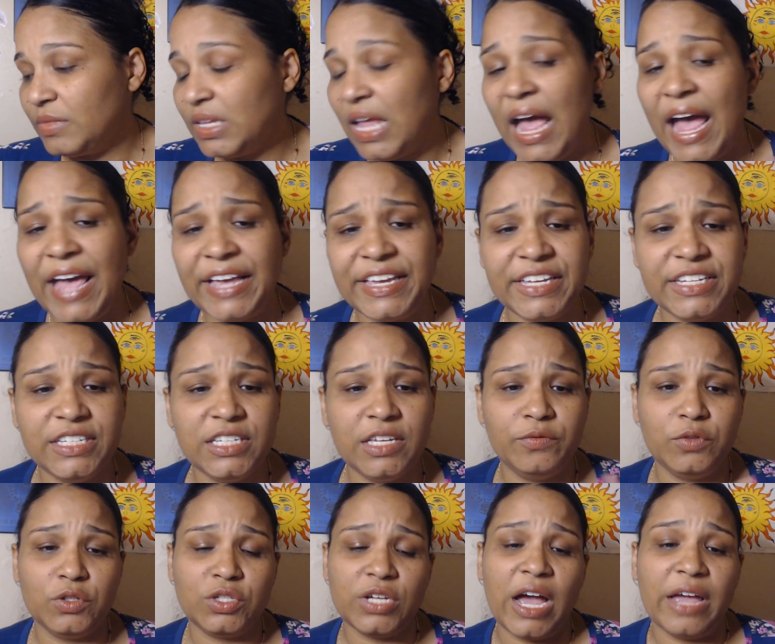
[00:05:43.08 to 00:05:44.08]
I can give
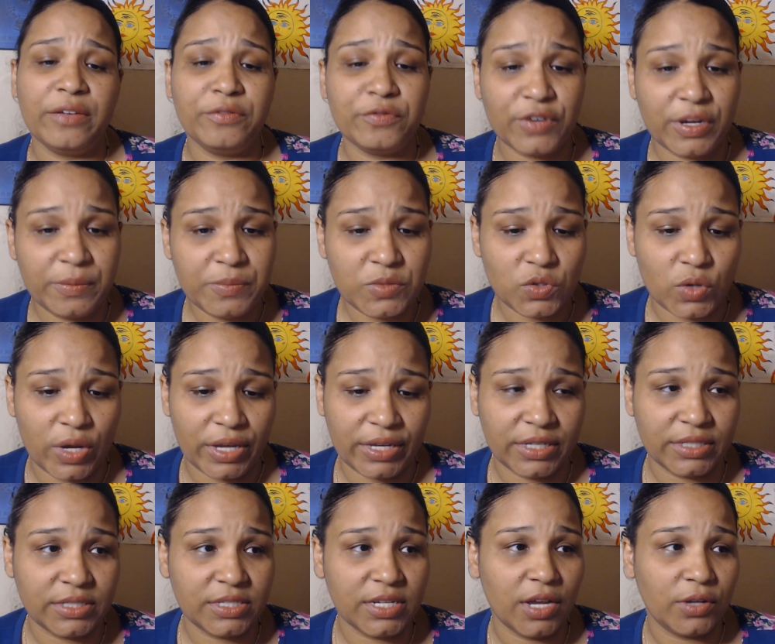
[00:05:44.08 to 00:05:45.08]
you time frames so I
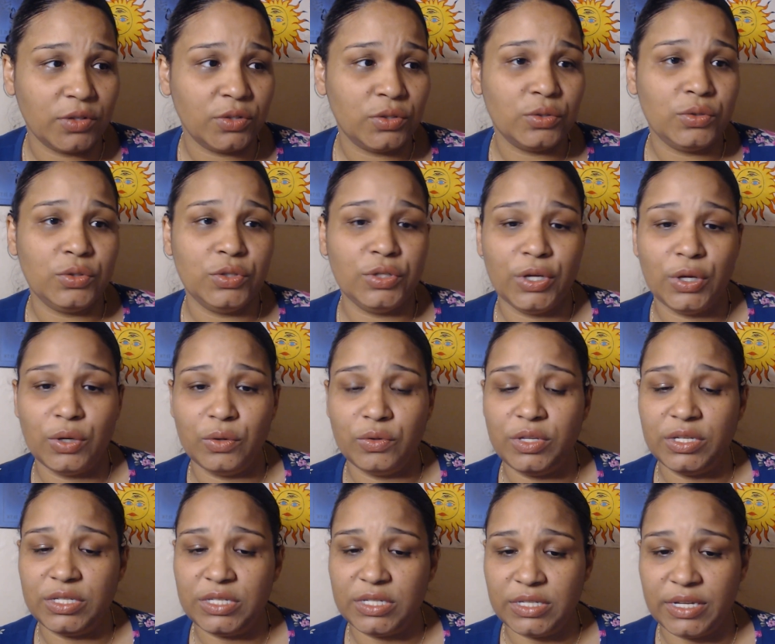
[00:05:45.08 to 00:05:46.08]
can tell you, you know,
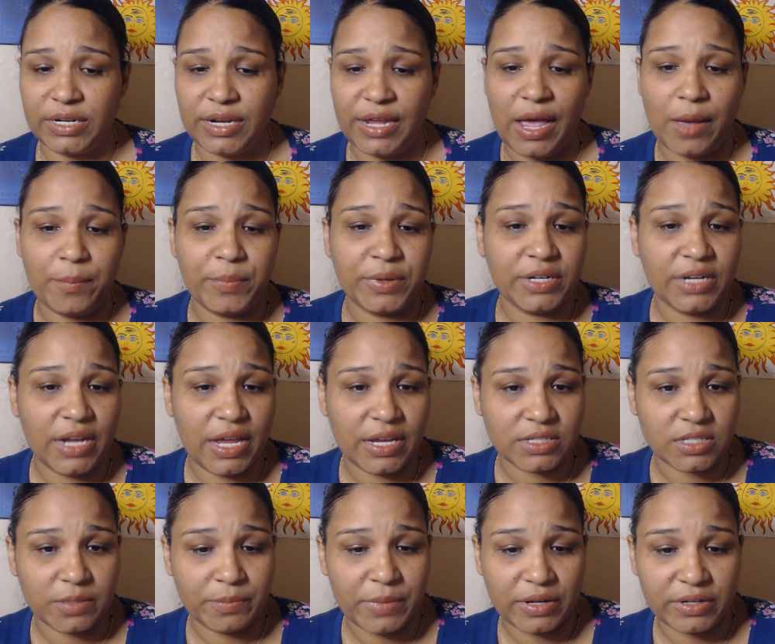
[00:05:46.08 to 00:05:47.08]
this is going to happen in
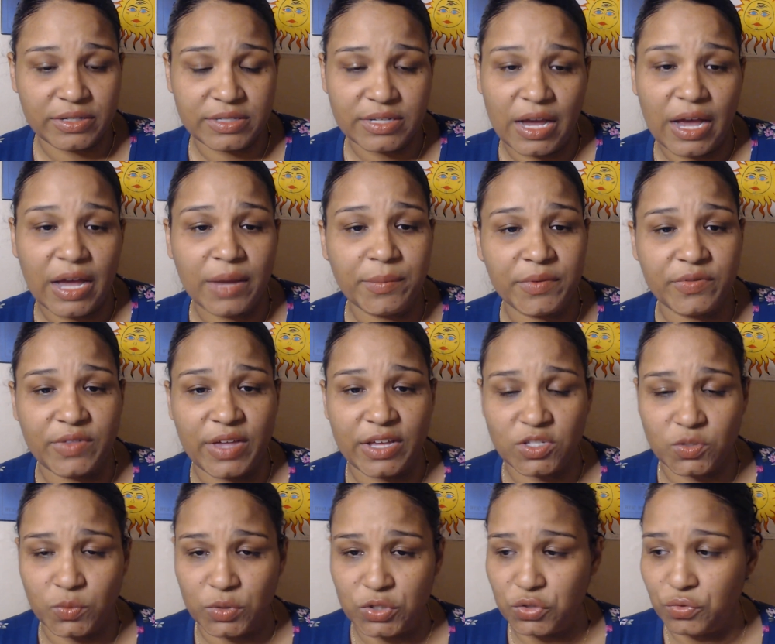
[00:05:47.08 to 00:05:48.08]
X amount of time if
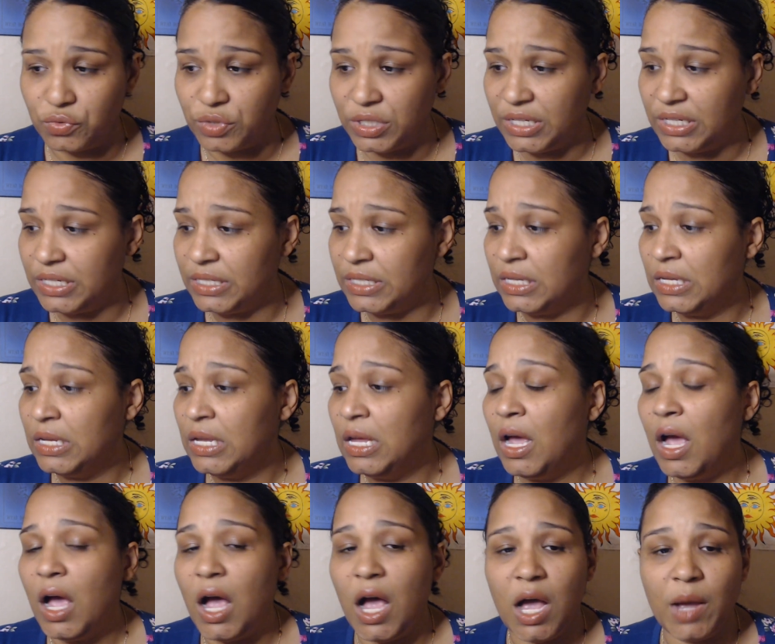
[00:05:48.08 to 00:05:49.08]
that's what you need
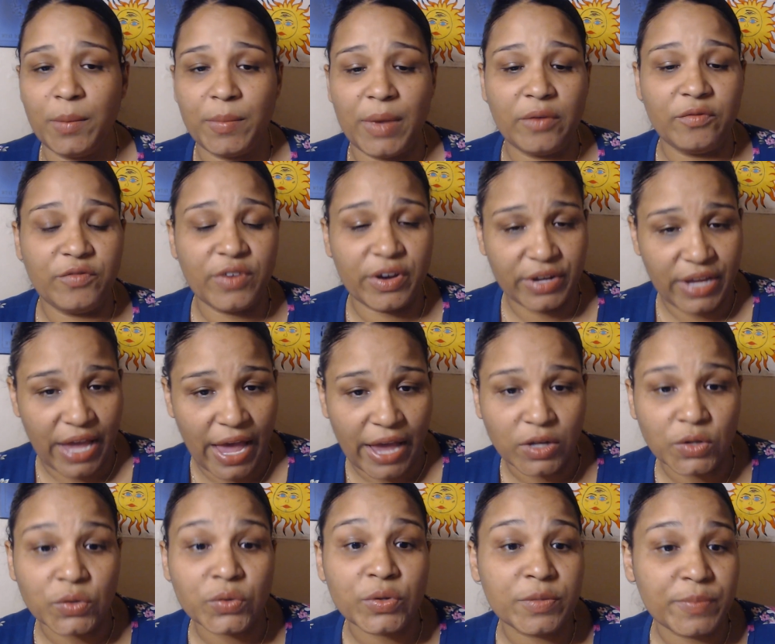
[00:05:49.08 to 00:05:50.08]
um, very
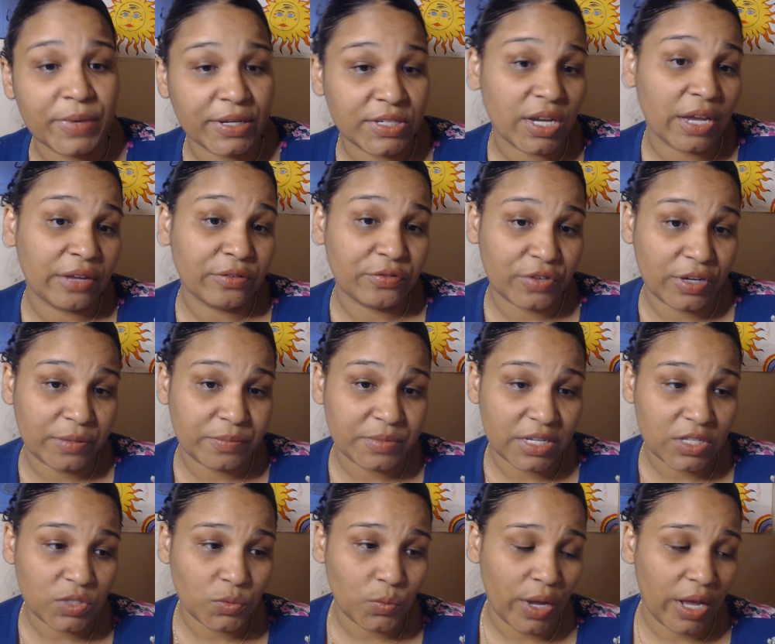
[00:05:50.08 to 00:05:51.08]
accurate with my time frames
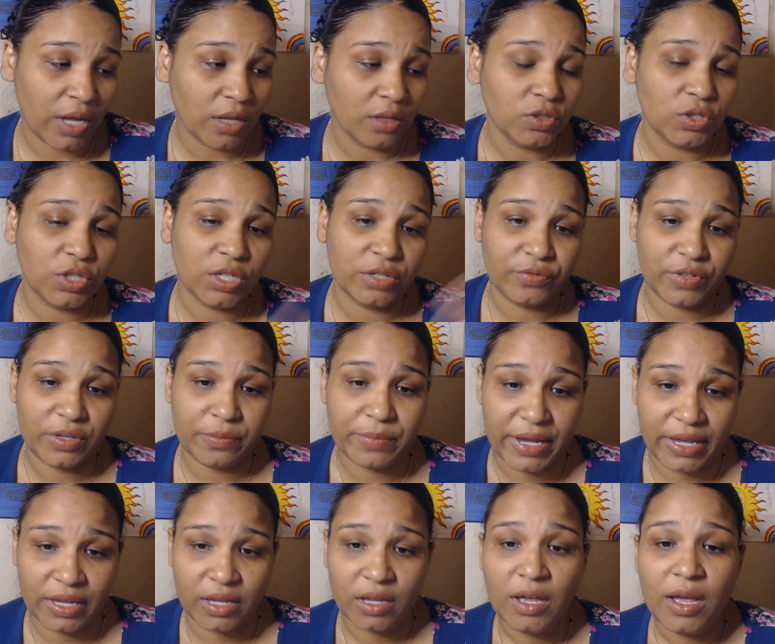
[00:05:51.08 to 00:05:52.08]
as well. You can read
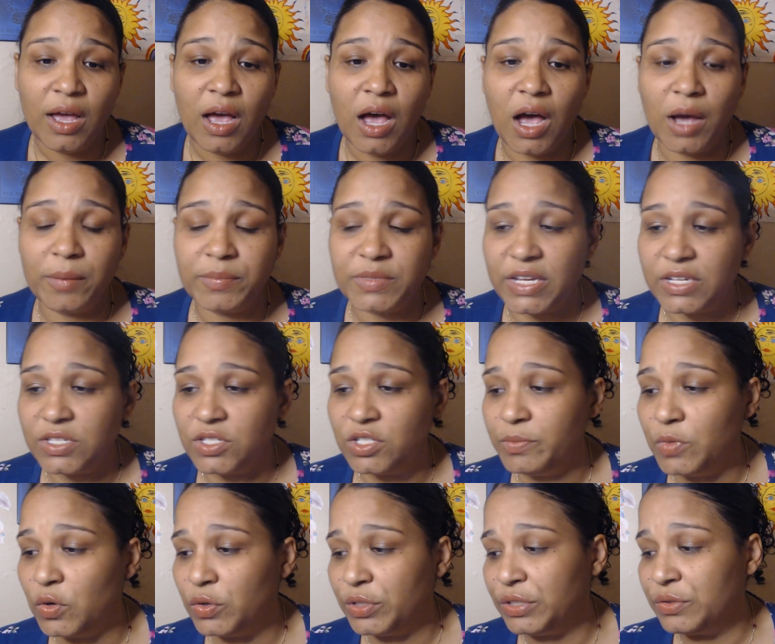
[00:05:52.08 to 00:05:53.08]
my um,
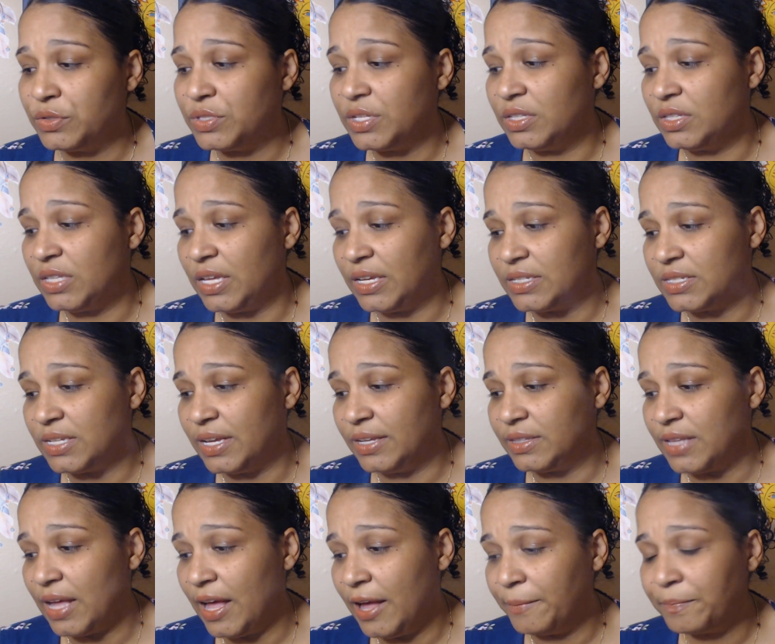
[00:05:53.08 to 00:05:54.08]
testimonials and things like
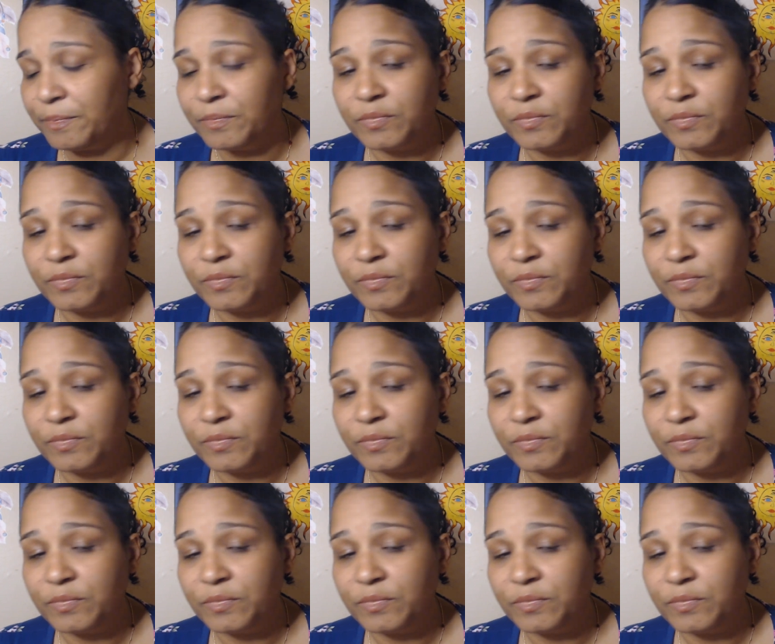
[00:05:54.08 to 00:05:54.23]
that.